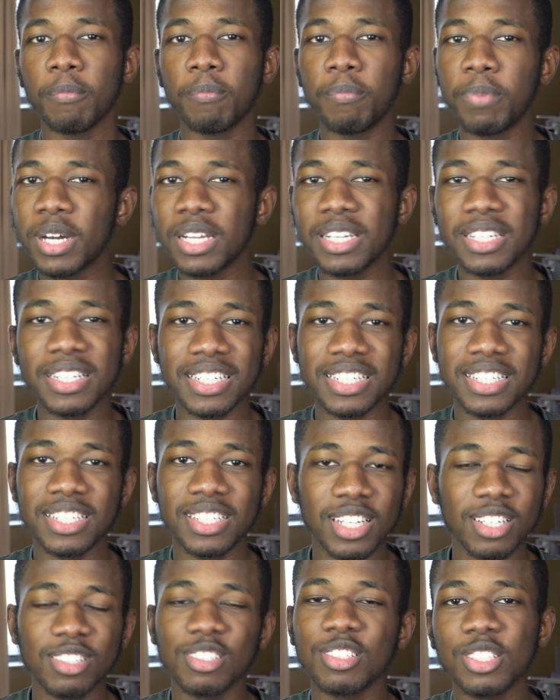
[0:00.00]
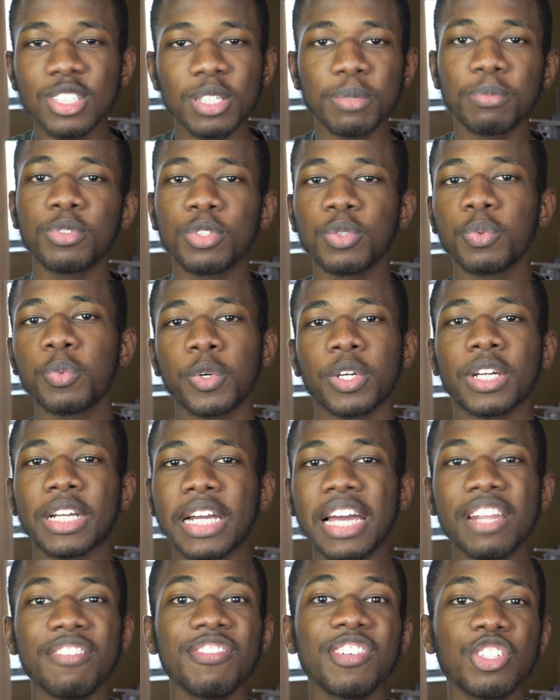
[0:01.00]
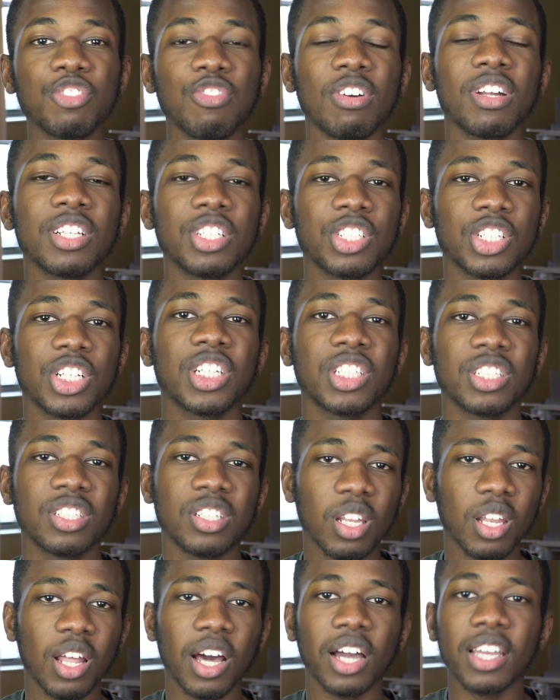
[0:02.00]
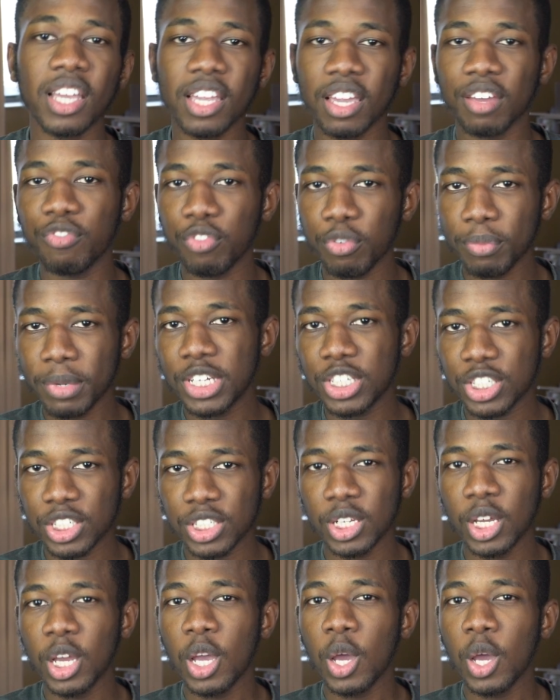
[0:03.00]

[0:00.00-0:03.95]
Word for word: but it doesn't seem to work. I've been trying to change the logging information,